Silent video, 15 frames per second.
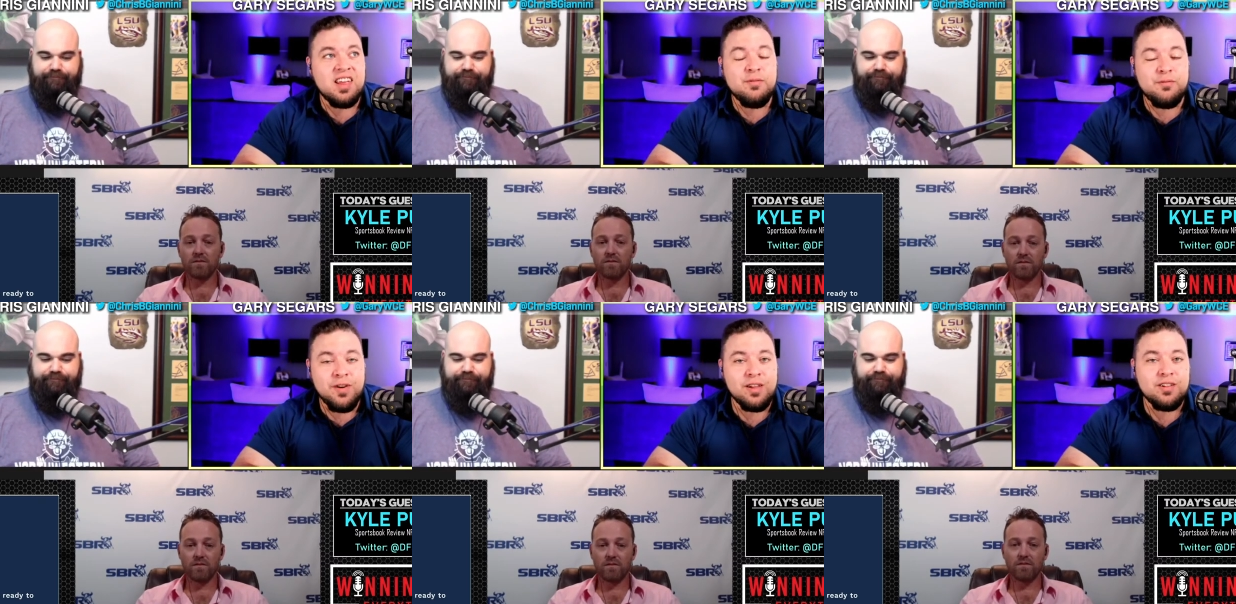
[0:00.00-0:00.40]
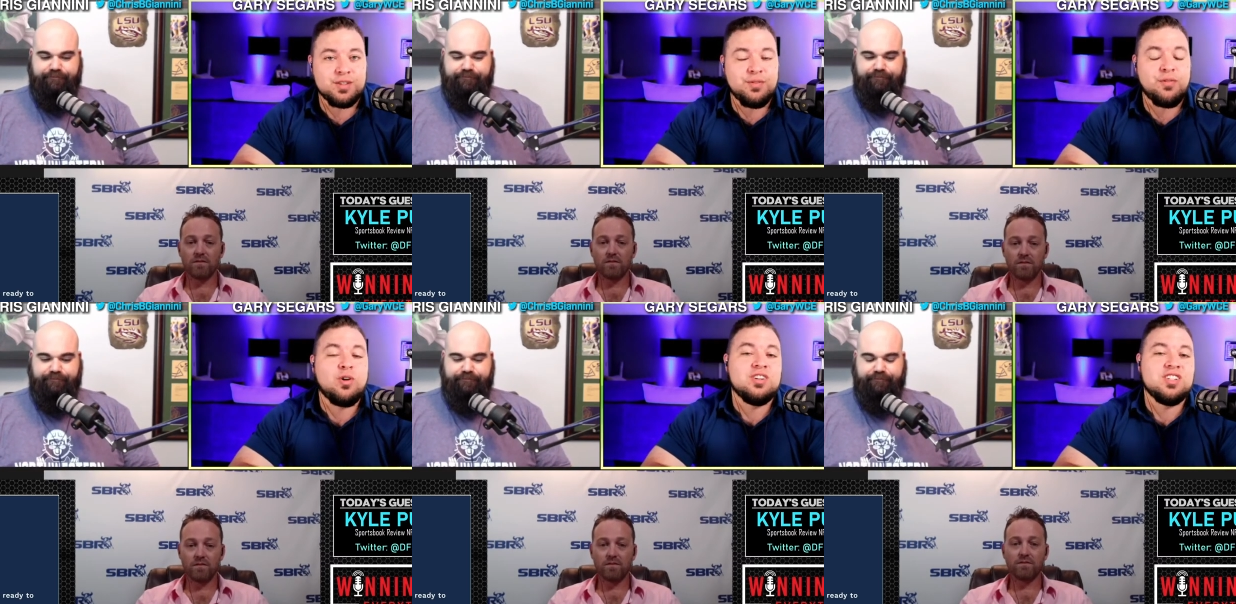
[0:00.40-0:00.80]
Speaker 1: fell as
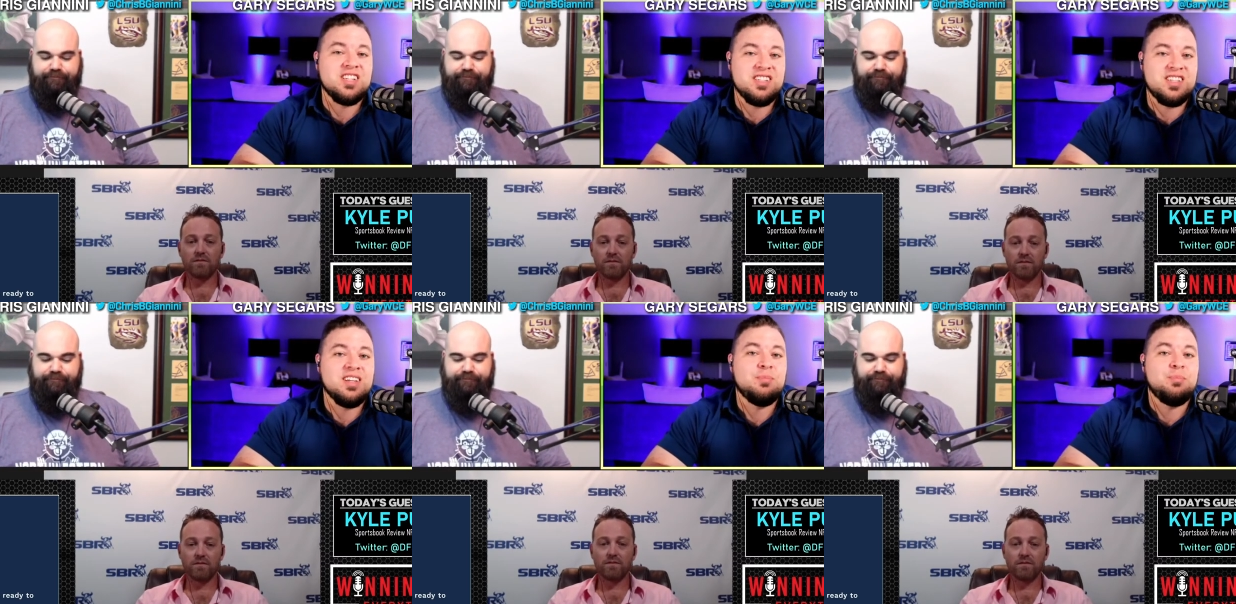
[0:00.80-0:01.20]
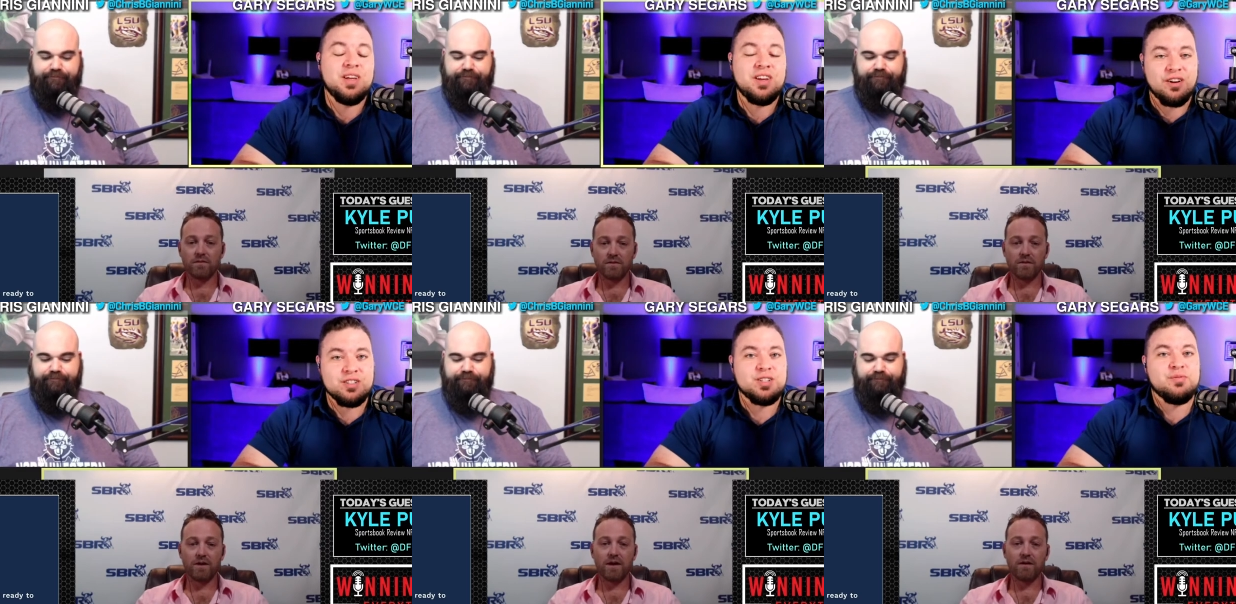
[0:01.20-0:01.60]
far as he did
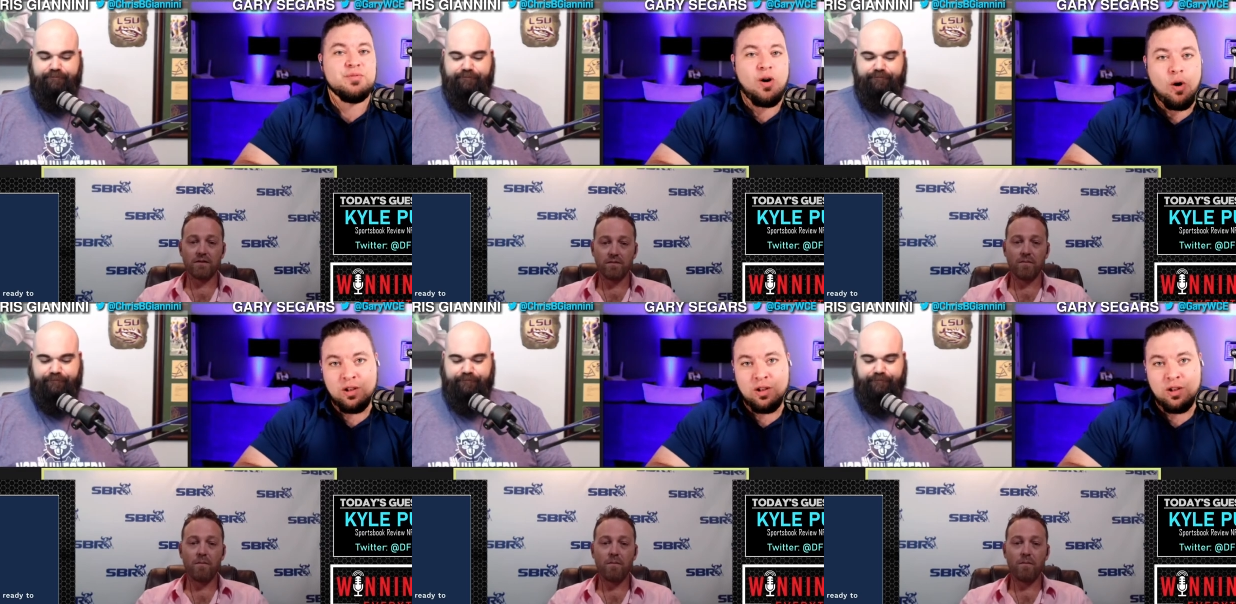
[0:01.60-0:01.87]
because of yeah.